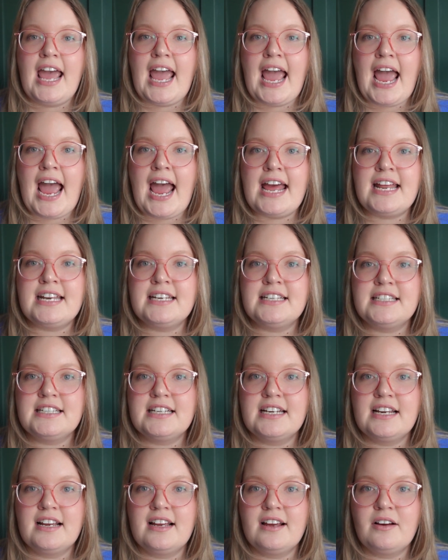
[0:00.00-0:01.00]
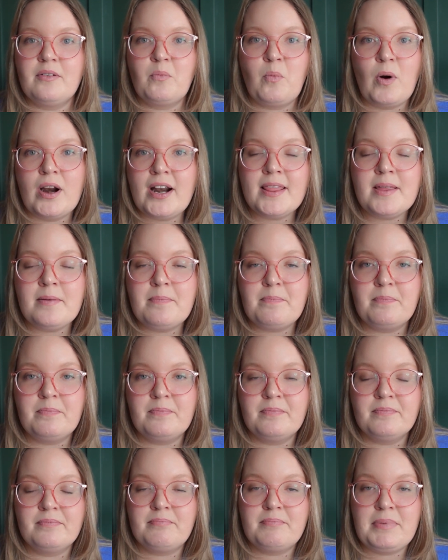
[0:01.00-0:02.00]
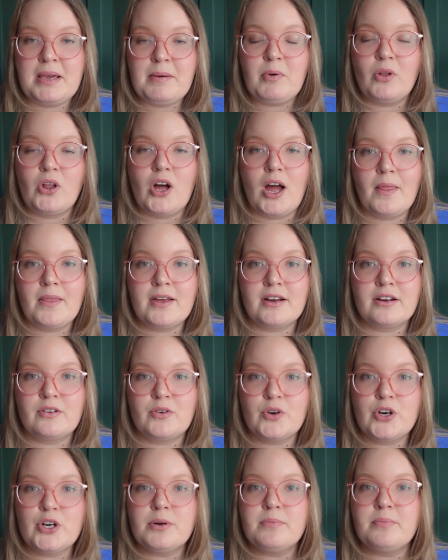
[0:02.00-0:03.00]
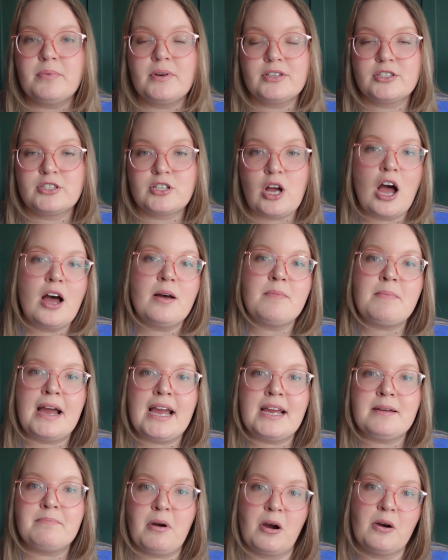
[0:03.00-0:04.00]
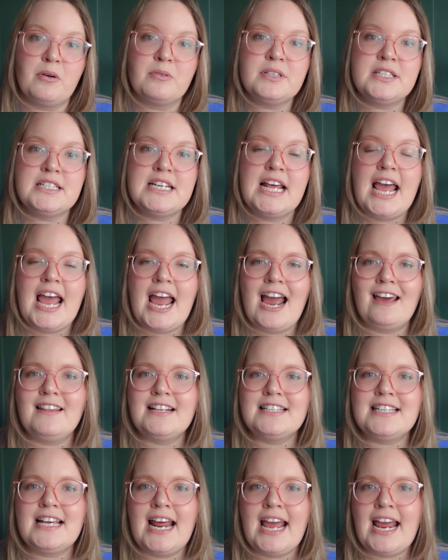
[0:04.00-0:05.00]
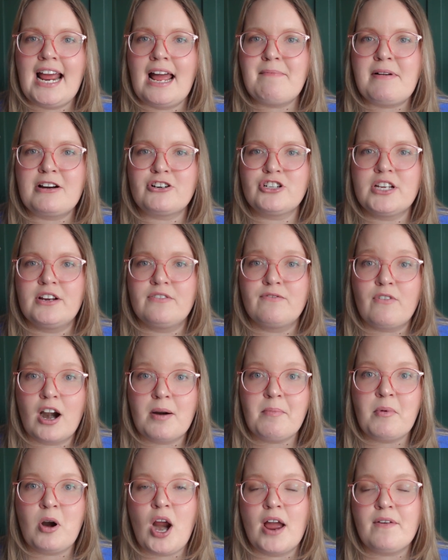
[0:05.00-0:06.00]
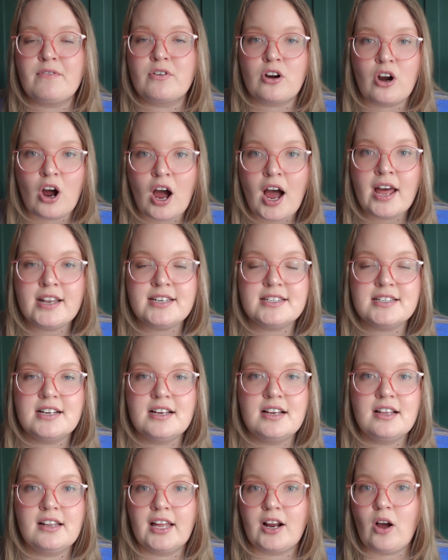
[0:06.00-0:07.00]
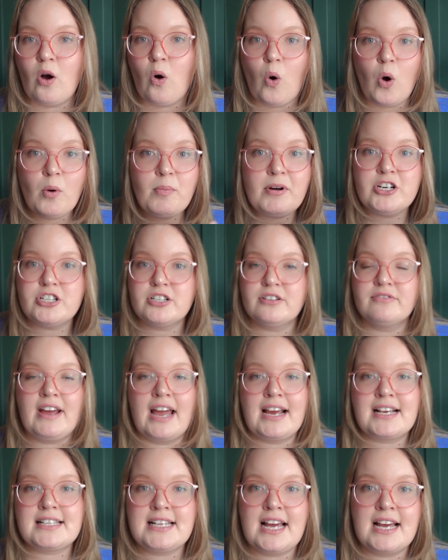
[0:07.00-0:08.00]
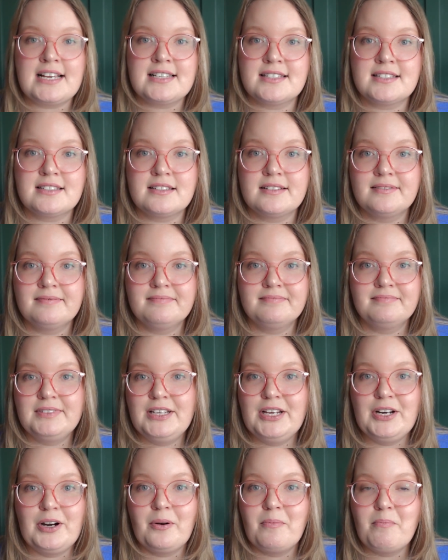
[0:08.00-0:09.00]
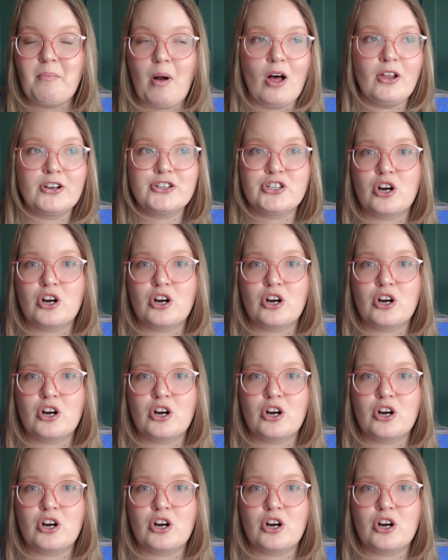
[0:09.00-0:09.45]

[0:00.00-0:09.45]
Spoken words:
And one of the people on the group saw my post and they said, hey, I'm actually a farmer. I've got like a whole bunch of excess, mulch